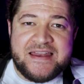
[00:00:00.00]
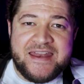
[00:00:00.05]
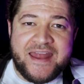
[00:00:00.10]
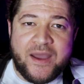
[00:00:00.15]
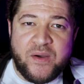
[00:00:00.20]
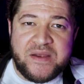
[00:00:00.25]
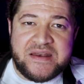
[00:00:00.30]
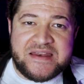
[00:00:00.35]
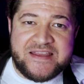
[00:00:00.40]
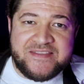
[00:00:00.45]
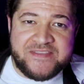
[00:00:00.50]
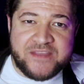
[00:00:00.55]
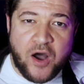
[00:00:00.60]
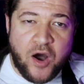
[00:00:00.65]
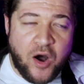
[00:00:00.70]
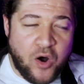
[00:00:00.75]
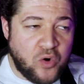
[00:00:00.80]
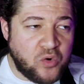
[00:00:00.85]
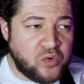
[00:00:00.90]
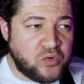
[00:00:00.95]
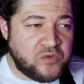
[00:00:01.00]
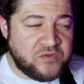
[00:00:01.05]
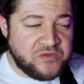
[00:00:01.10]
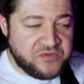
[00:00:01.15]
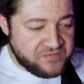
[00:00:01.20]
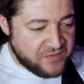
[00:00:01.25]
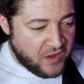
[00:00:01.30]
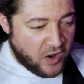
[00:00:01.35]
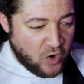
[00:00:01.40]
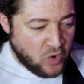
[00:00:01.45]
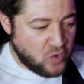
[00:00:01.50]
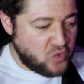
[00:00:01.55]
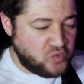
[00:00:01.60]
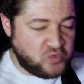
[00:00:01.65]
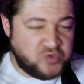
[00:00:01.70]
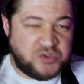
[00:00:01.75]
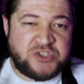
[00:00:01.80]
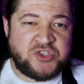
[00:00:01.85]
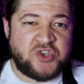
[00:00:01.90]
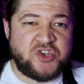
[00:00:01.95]
Now I need the whole
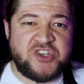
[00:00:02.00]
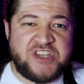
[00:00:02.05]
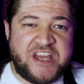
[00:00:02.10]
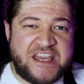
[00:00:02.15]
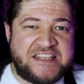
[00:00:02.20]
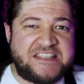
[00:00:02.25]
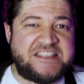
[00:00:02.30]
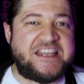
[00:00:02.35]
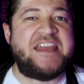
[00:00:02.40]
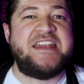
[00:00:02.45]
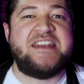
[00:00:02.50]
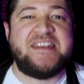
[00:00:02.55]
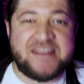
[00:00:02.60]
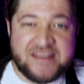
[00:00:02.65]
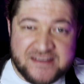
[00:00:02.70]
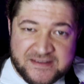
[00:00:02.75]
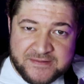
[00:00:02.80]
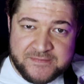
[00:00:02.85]
Sunday din.